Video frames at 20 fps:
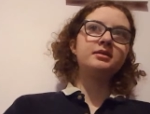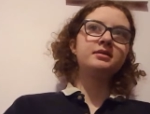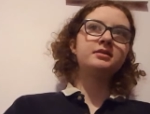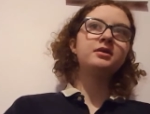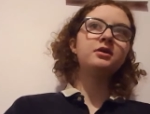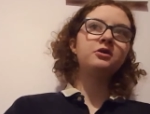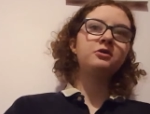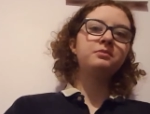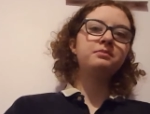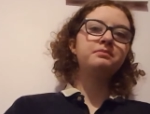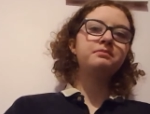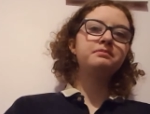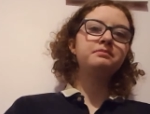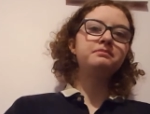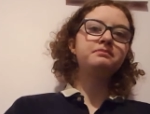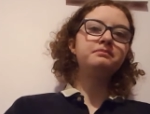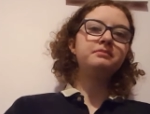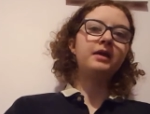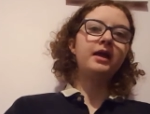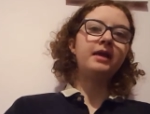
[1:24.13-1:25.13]
So,
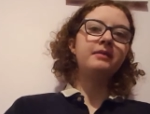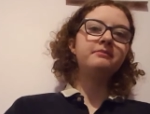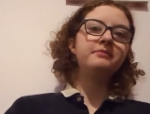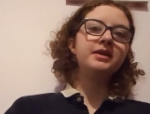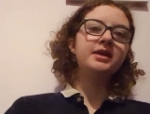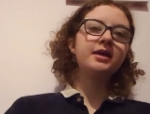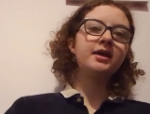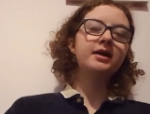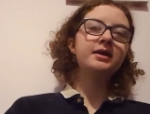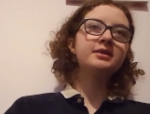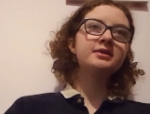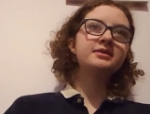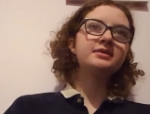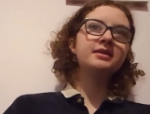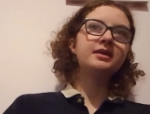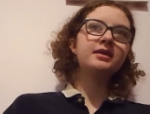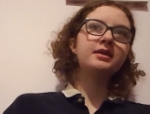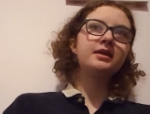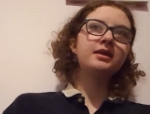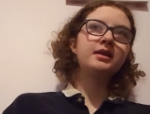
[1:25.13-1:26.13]
and
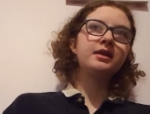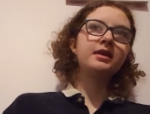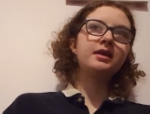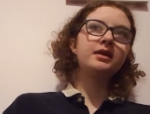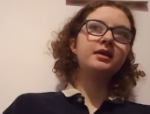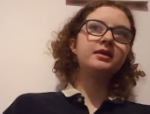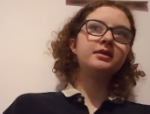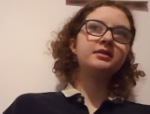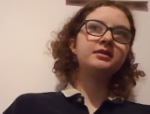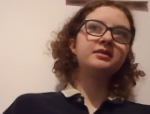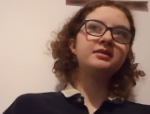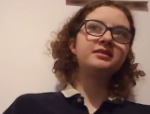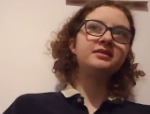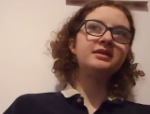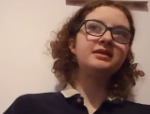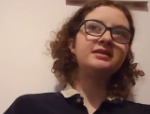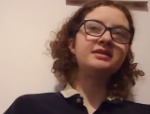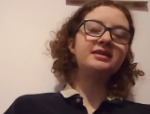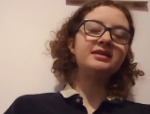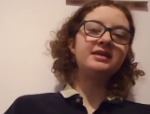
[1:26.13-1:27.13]
because
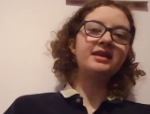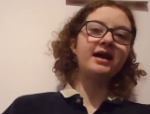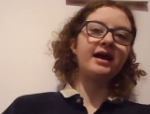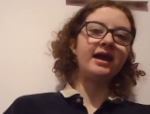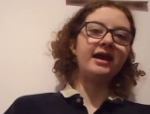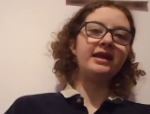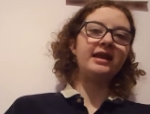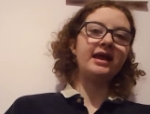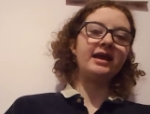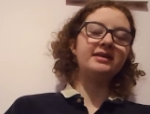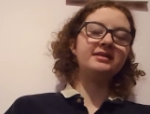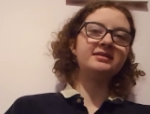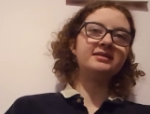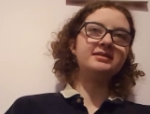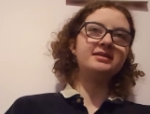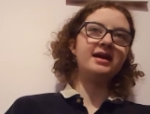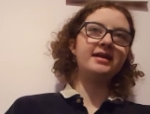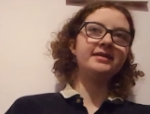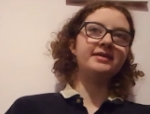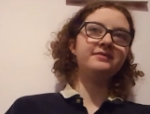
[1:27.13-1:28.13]
season 9 ends in
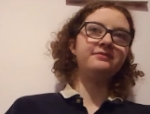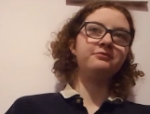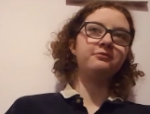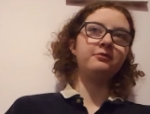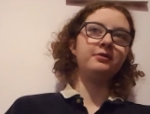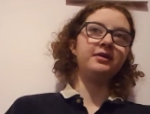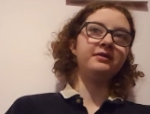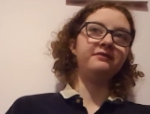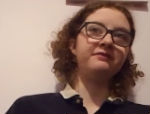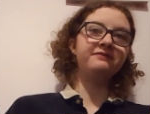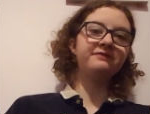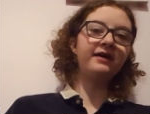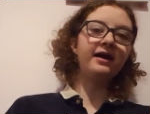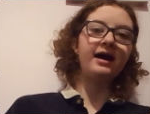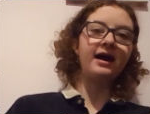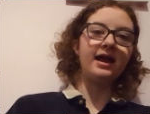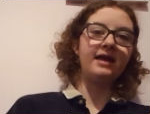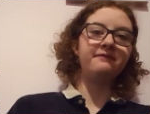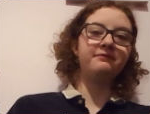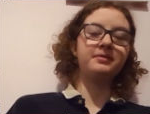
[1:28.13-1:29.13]

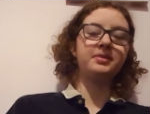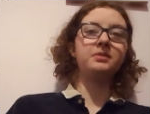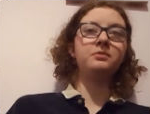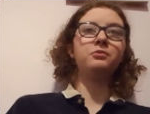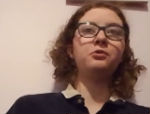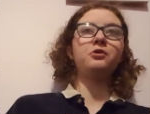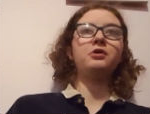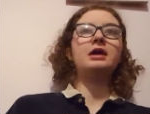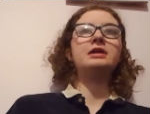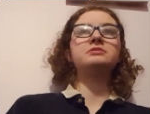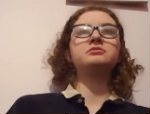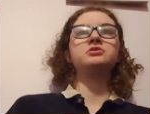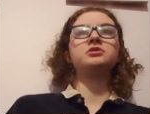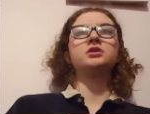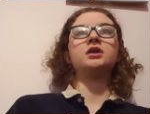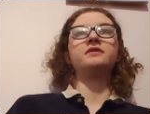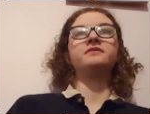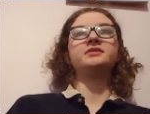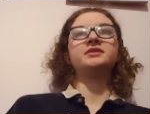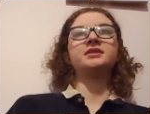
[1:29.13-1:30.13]
1945, when the war ends, which
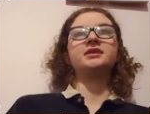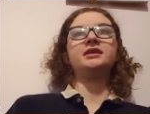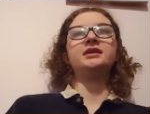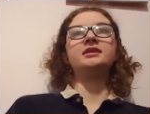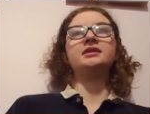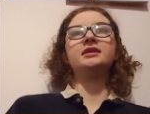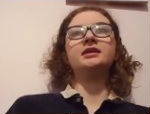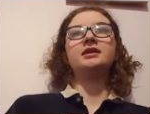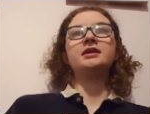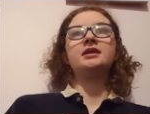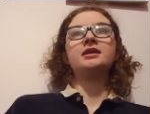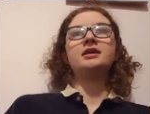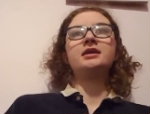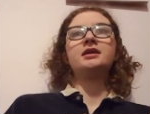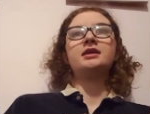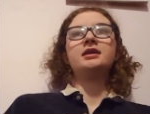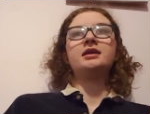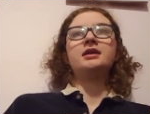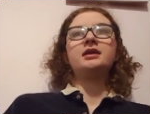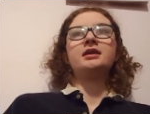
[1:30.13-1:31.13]
is obviously in
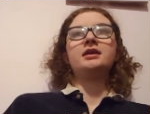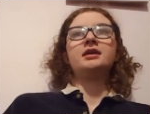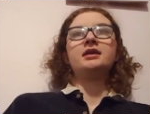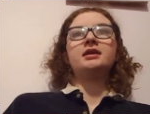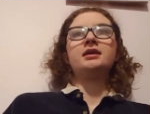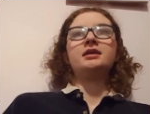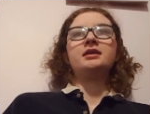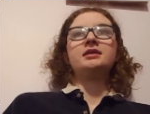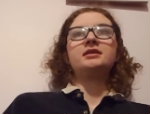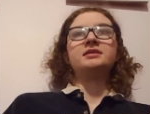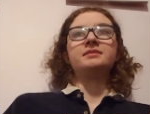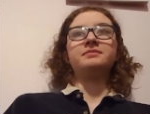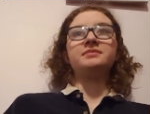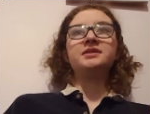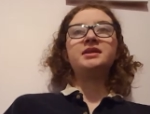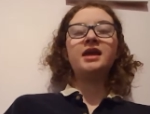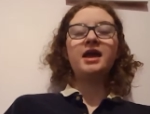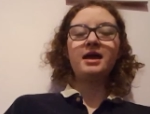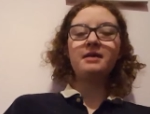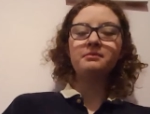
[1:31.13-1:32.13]

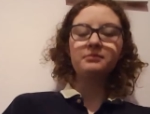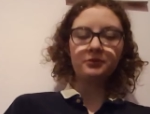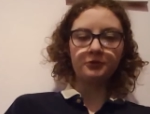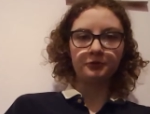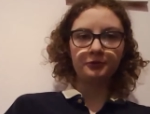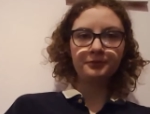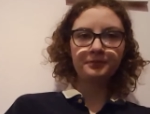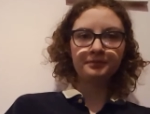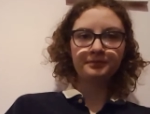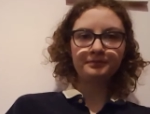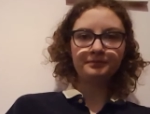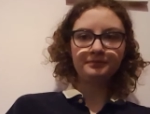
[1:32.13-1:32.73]
September.